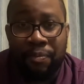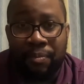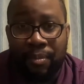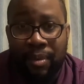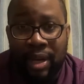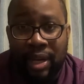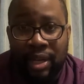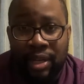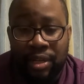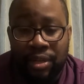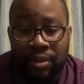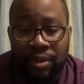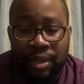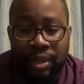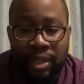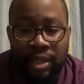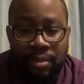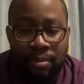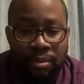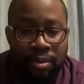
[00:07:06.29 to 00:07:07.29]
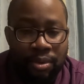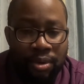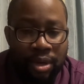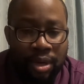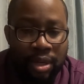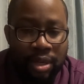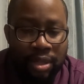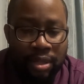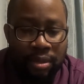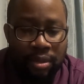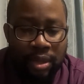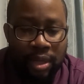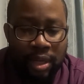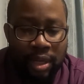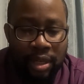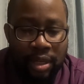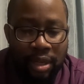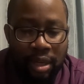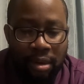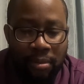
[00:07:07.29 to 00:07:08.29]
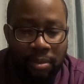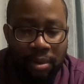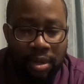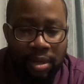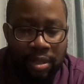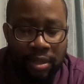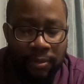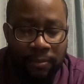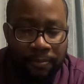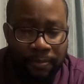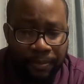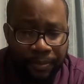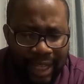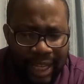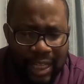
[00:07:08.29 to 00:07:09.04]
might enjoy this more so than a younger person,